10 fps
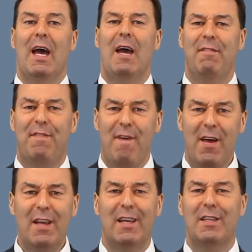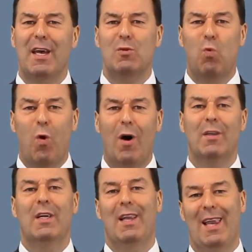And finally, there's
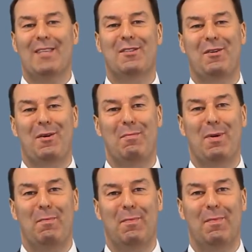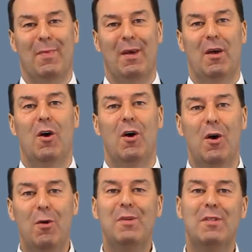one last group.
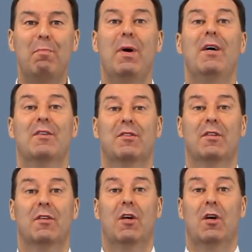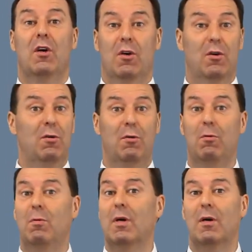Who is the person
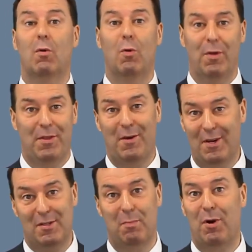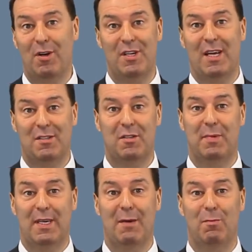who authorized the project to
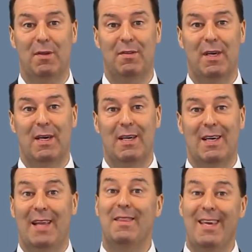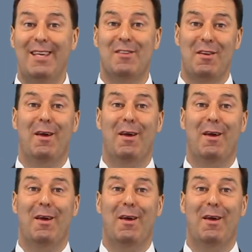begin with? And these are